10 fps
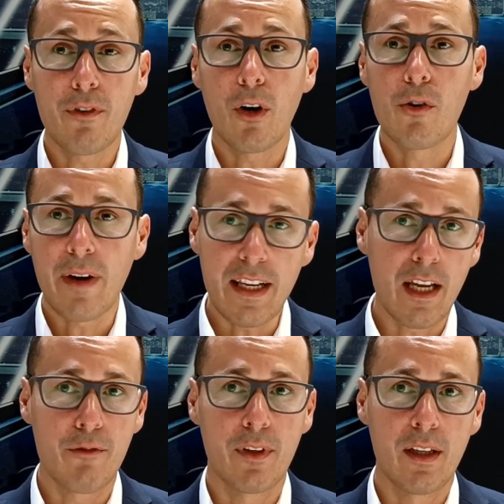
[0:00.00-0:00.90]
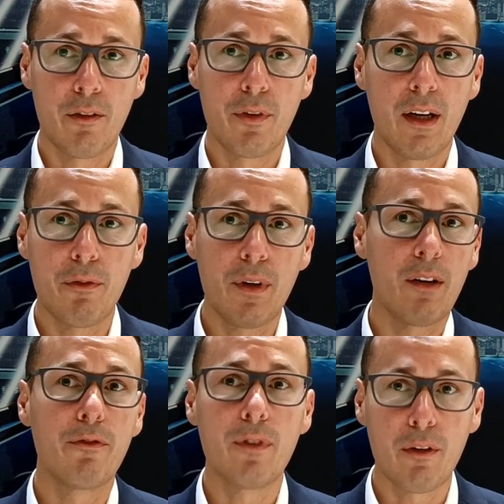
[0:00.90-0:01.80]
they already have a
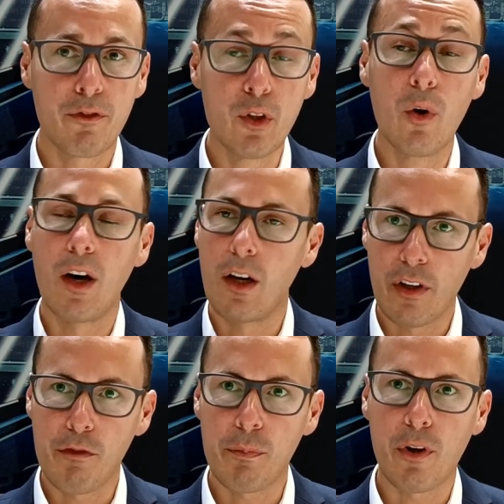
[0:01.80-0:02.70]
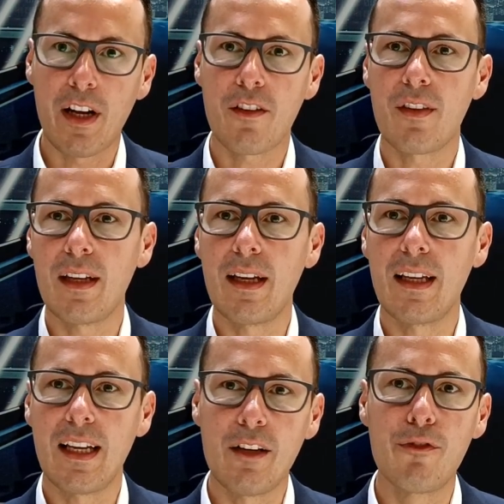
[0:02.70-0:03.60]
lot of products
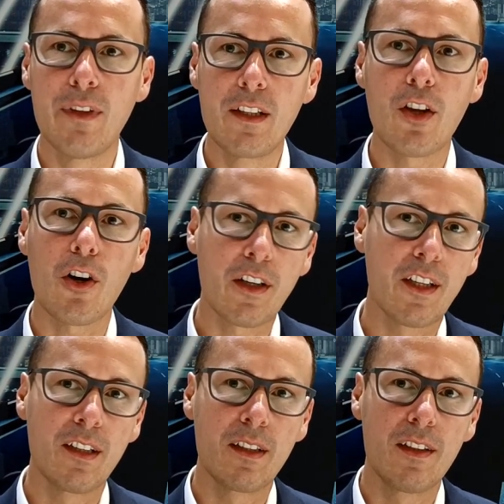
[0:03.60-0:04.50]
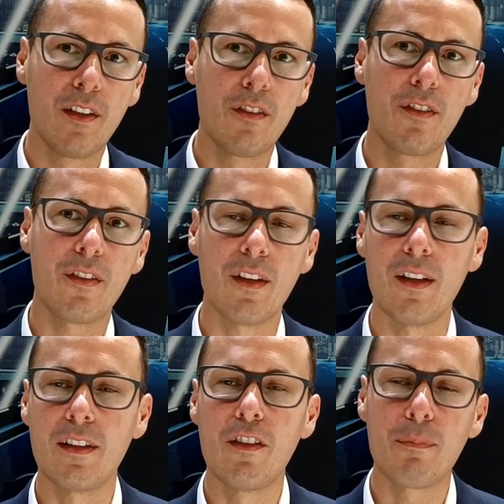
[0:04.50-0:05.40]
in field targeting this
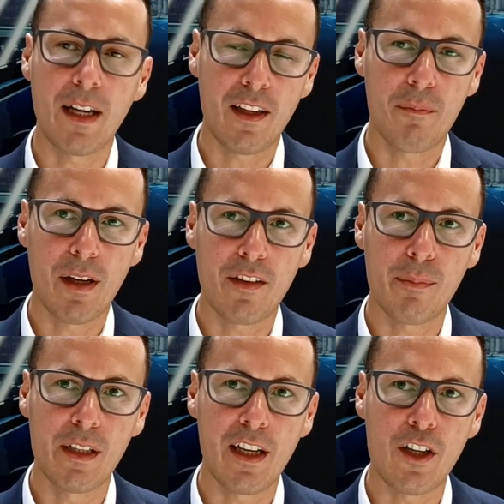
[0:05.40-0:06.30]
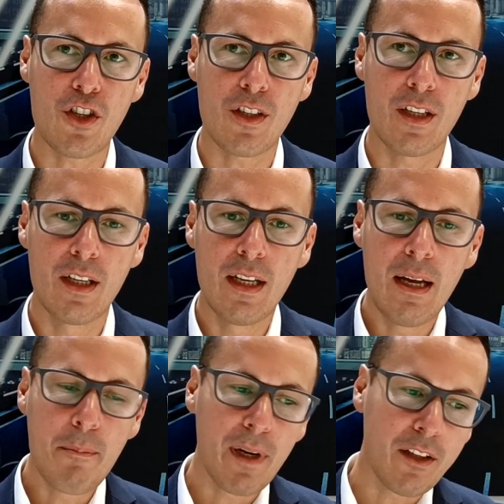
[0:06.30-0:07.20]
bus application,
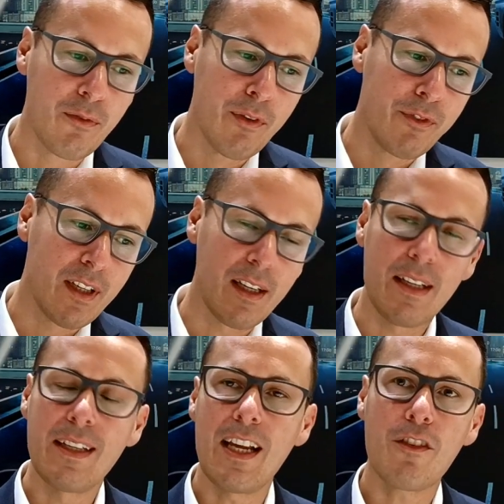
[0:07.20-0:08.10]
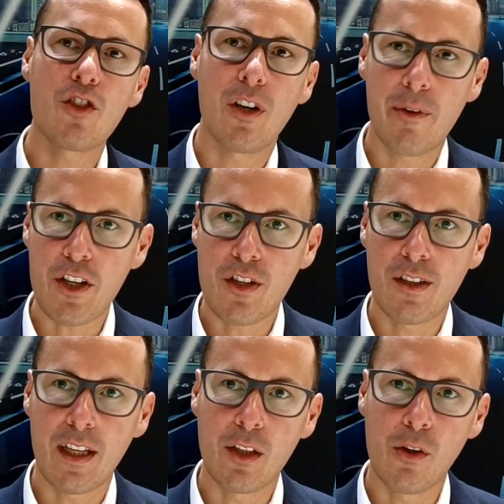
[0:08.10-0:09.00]
but with the next
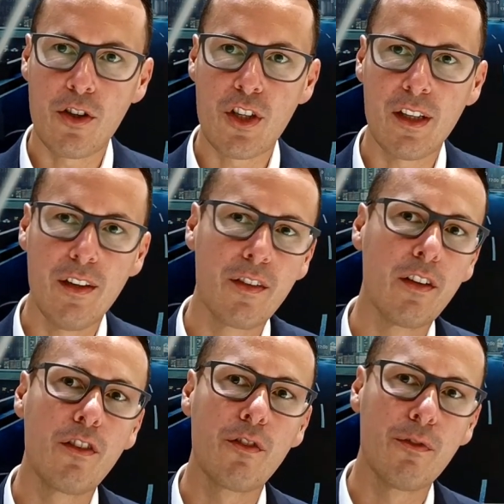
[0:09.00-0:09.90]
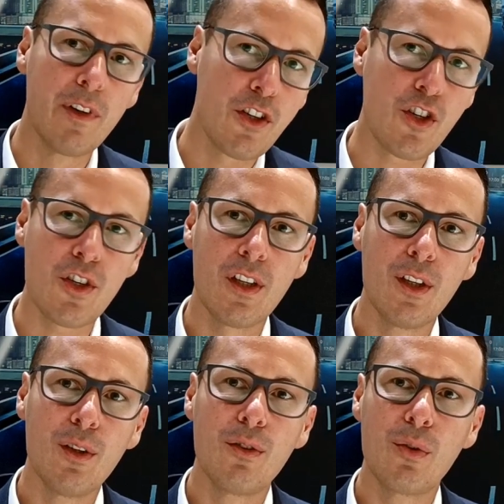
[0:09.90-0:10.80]
generation technology is a switch
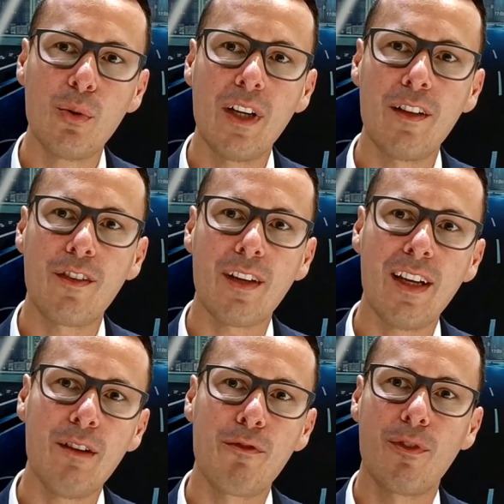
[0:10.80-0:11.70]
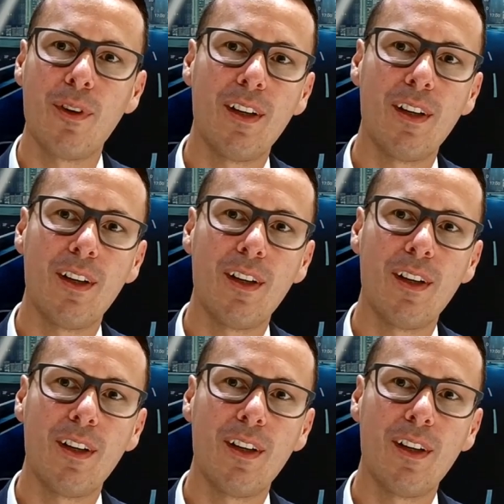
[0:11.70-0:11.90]
to, let's say,